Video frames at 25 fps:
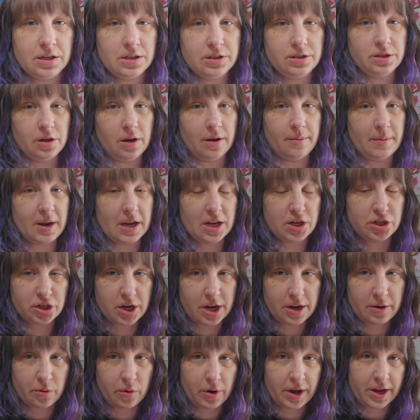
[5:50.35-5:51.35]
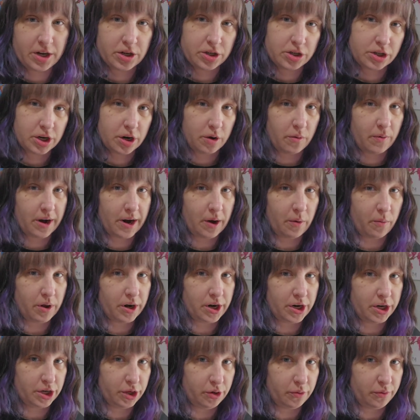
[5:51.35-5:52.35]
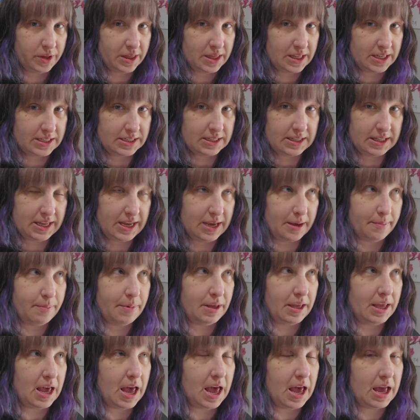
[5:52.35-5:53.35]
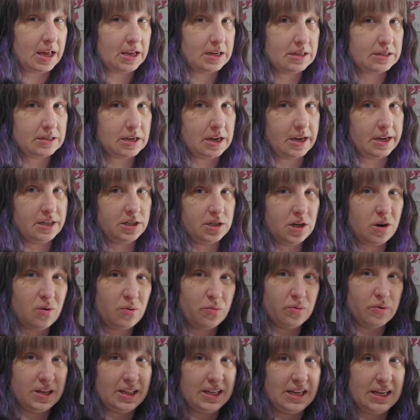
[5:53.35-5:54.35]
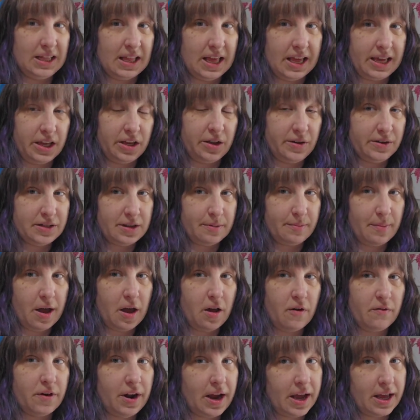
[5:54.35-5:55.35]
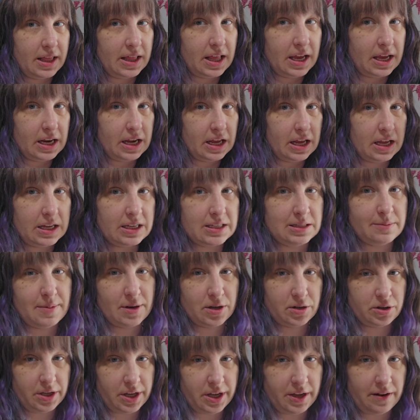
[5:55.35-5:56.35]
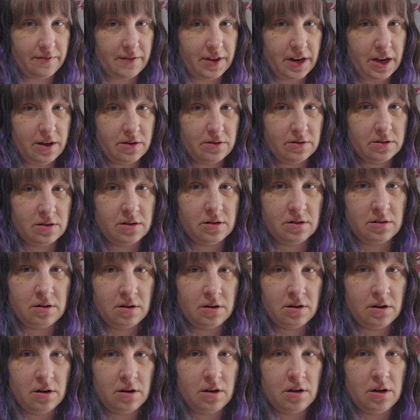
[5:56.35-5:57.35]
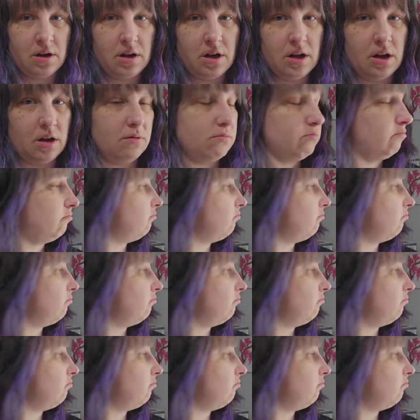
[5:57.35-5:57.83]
So I'm not quite sure what I want to do with this lamp yet. I don't really like using my overhead lighting, especially in videos. Oh,